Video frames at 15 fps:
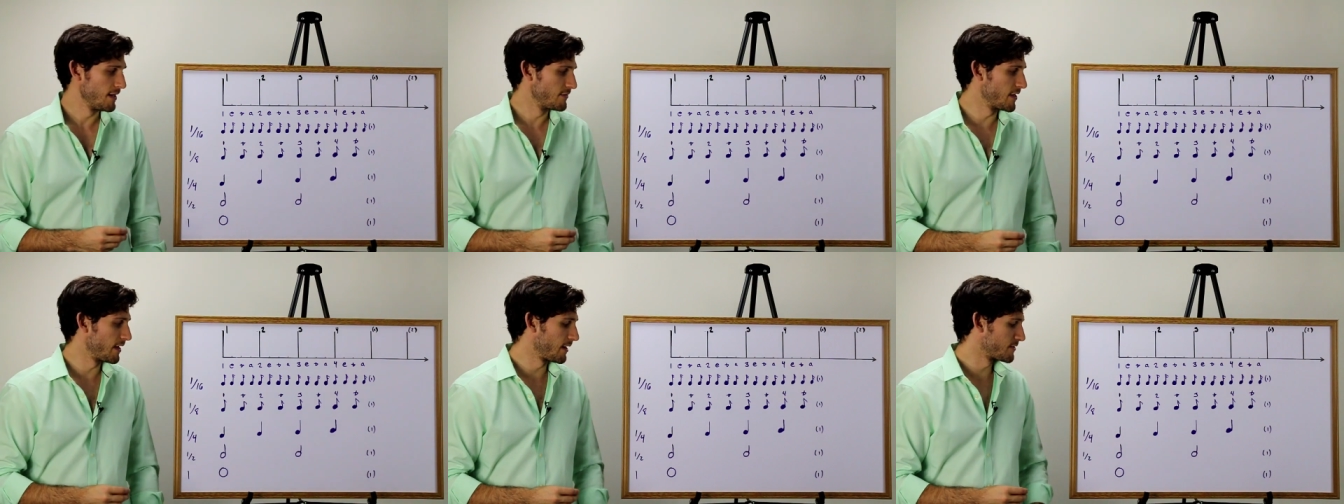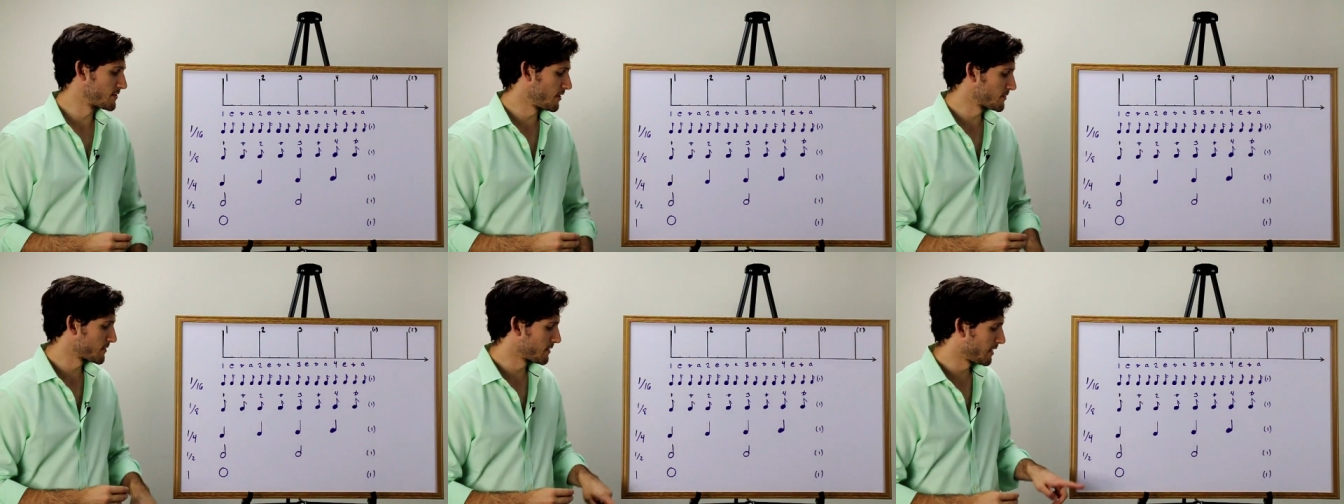then it is
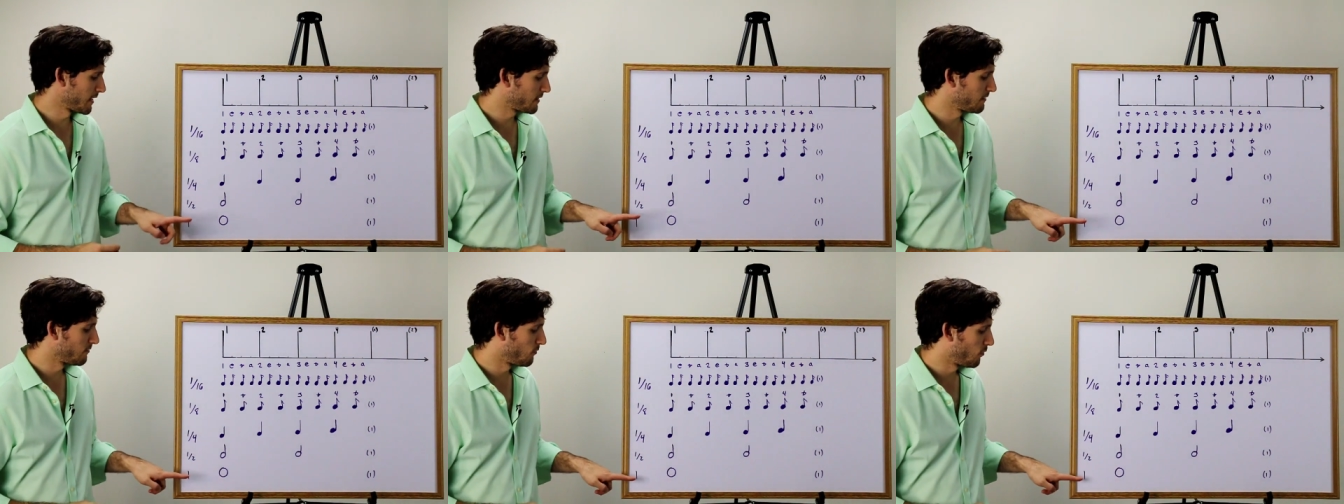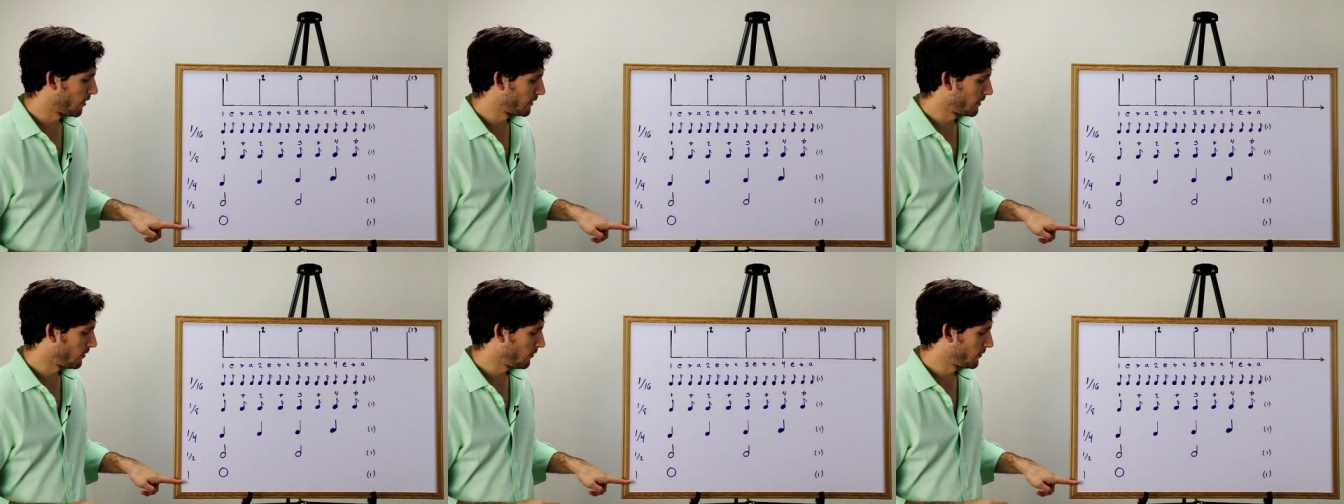also the length of
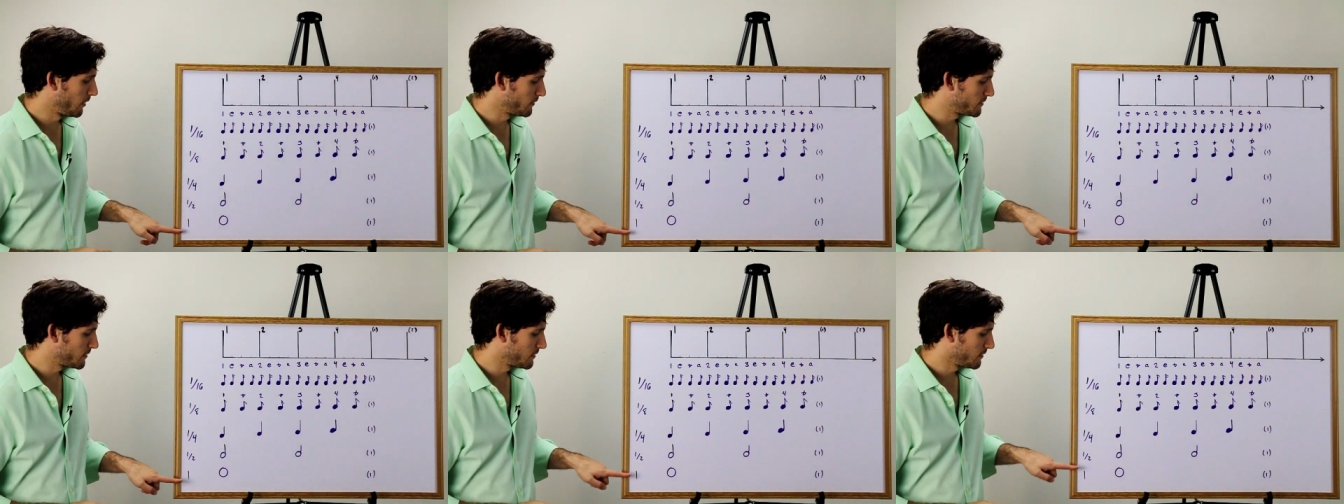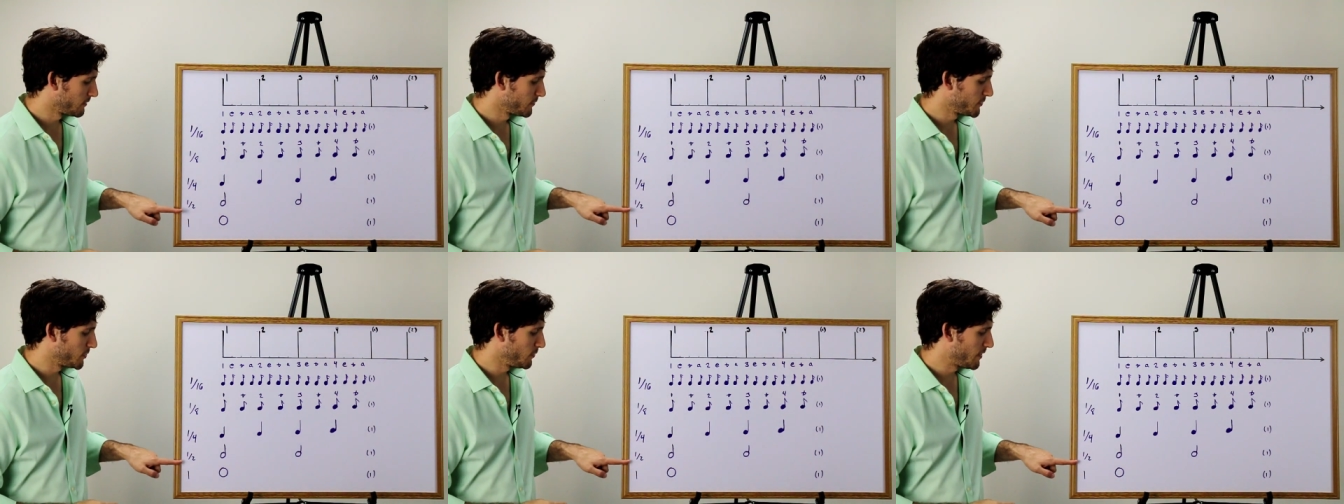1 whole note,
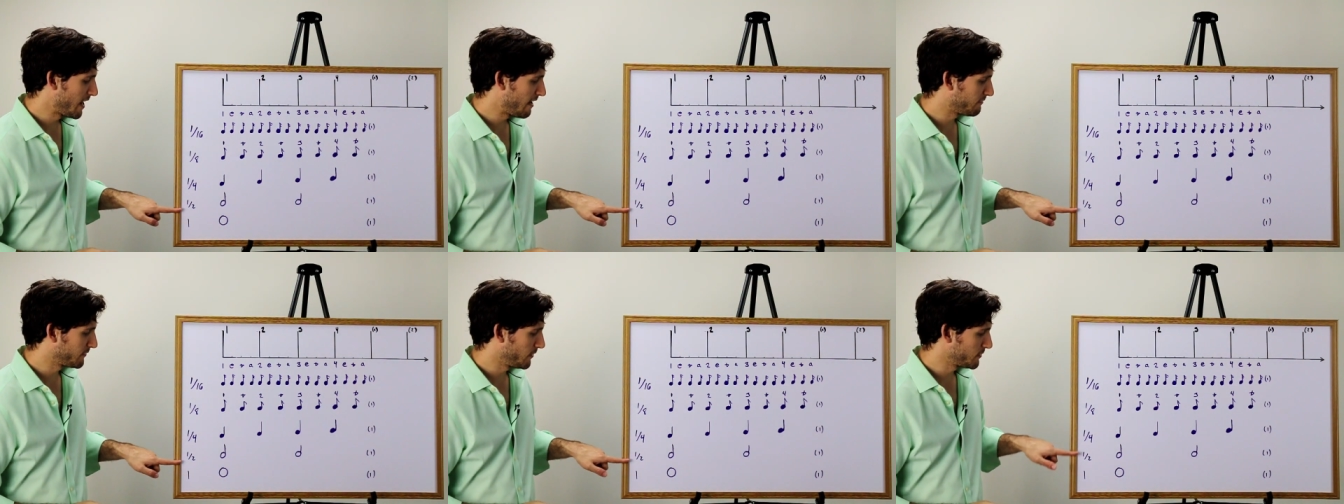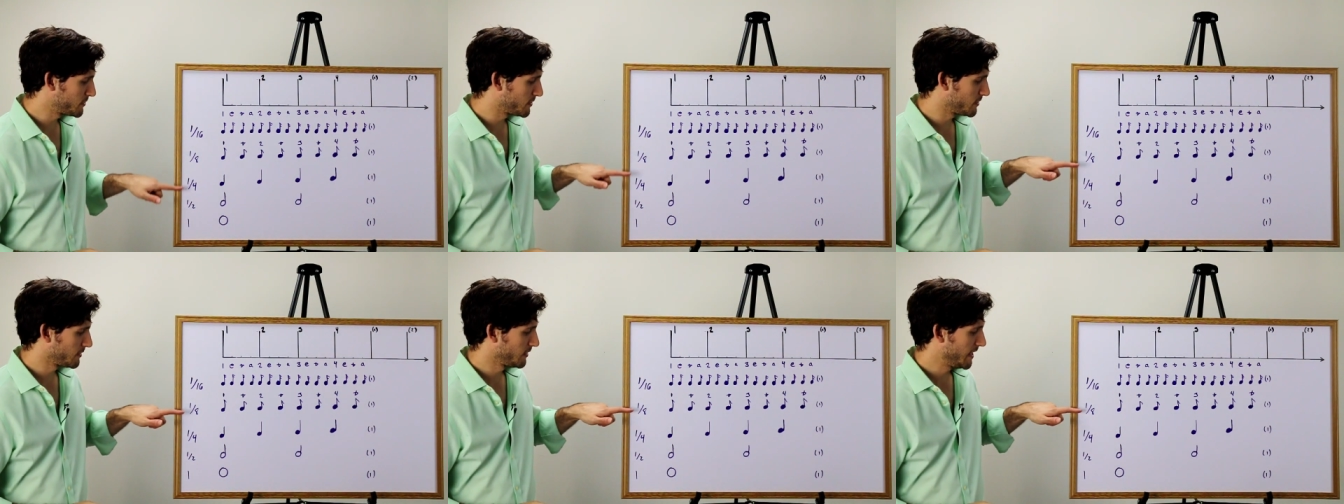2 half
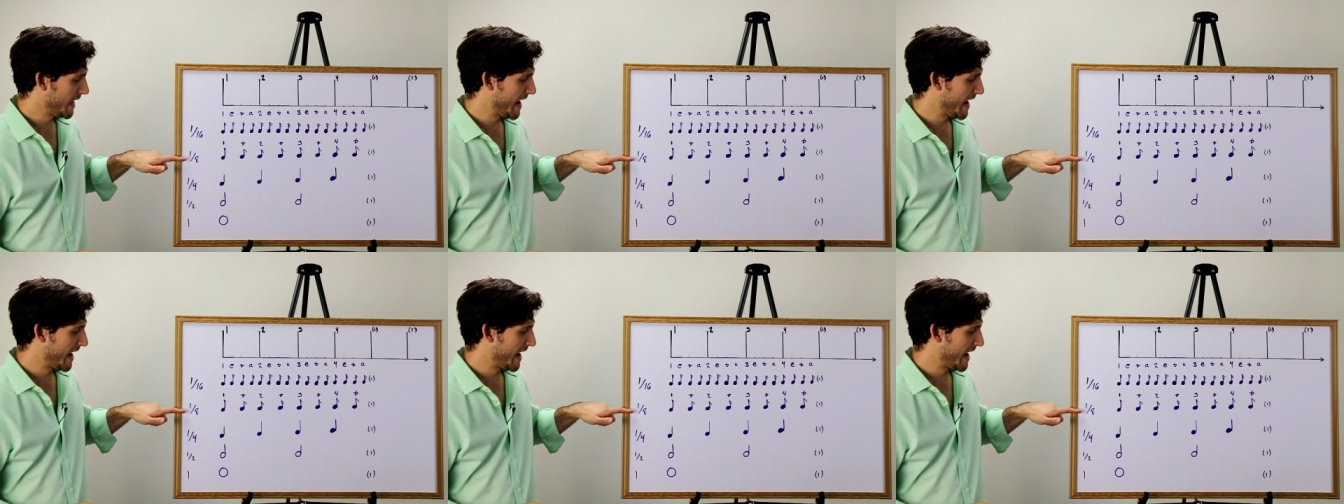notes,